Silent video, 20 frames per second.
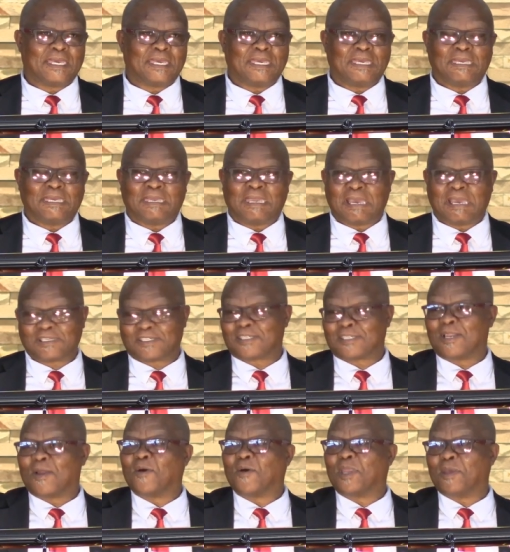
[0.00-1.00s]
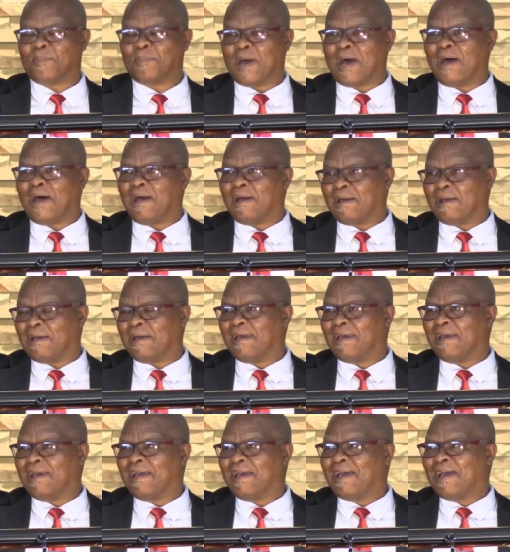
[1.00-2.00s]
Yes, Lodibar,
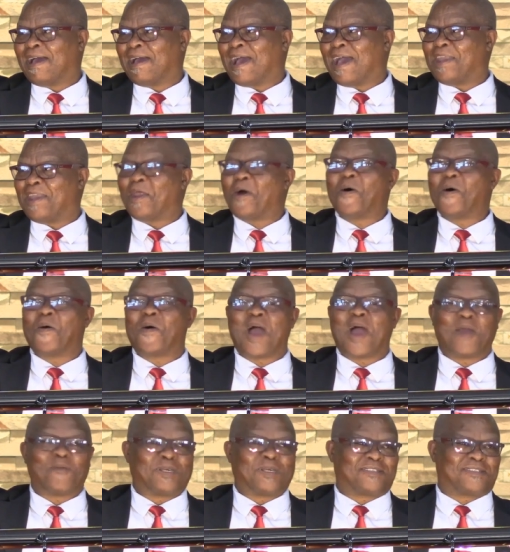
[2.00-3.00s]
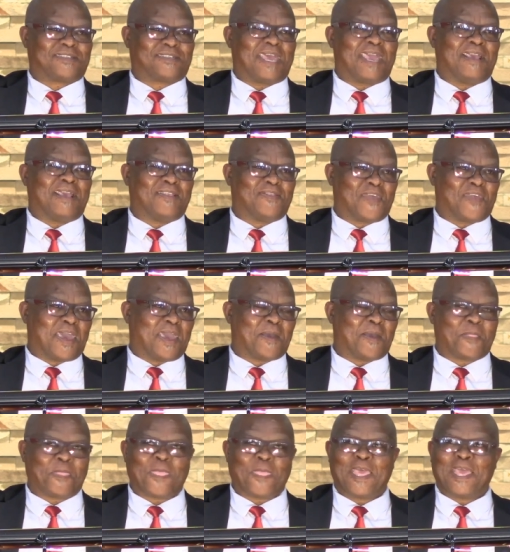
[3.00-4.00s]
I know I was staying
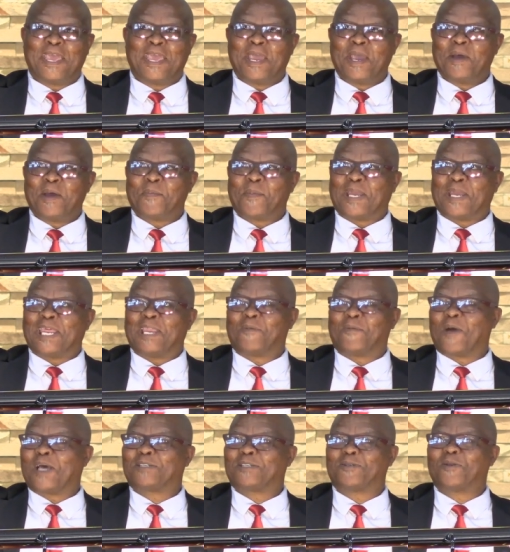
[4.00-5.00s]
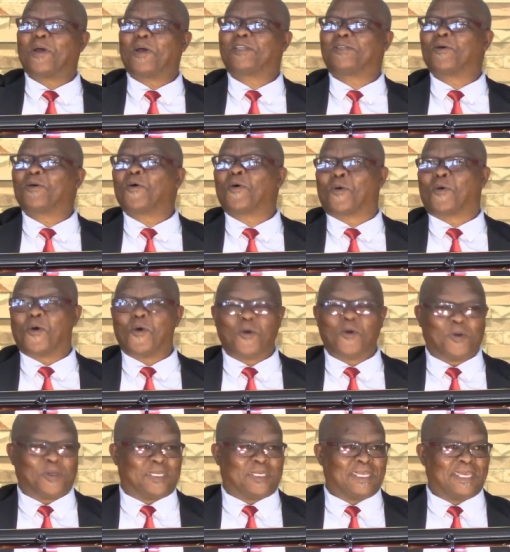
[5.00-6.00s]
there, but it was not so
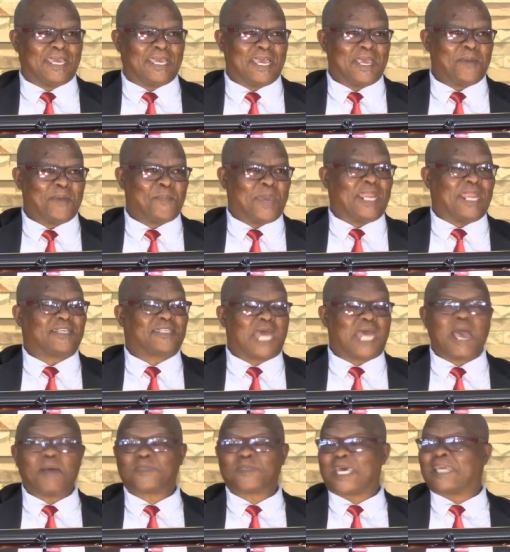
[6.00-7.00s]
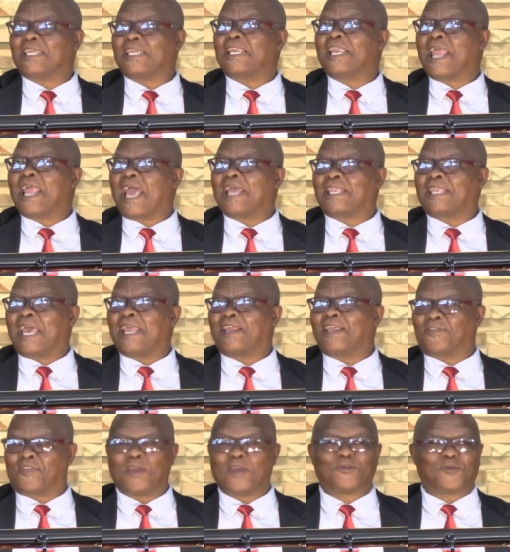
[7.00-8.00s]
good. Many times I didn't have
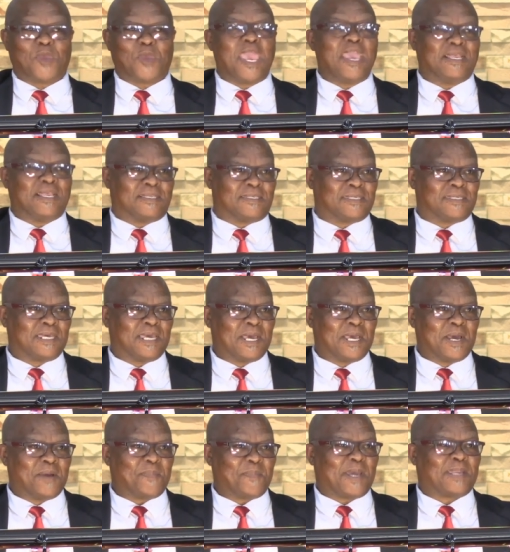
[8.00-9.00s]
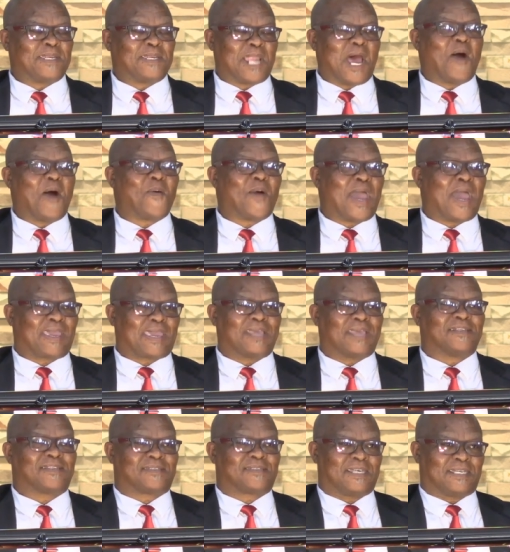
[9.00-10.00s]
anything to eat. But now I can
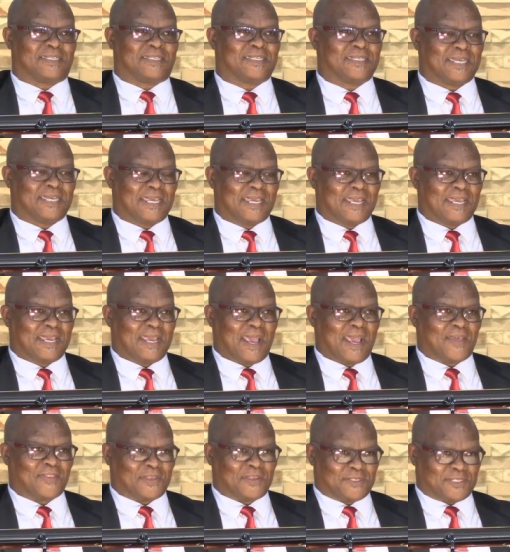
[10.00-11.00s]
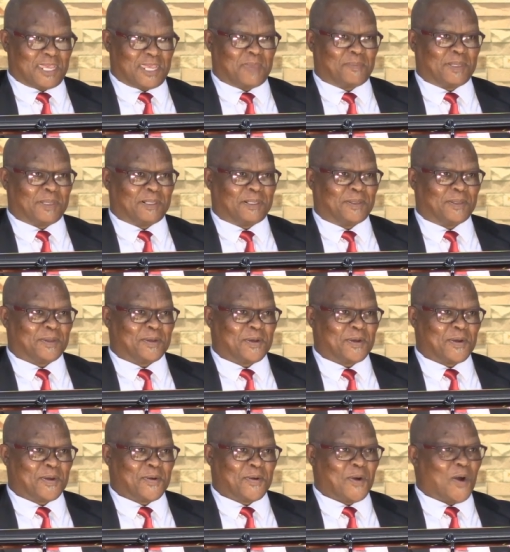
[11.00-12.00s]
sit at the table
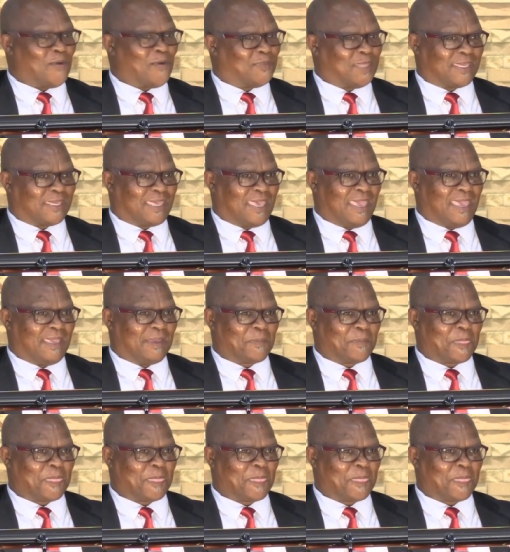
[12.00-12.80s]
of the king.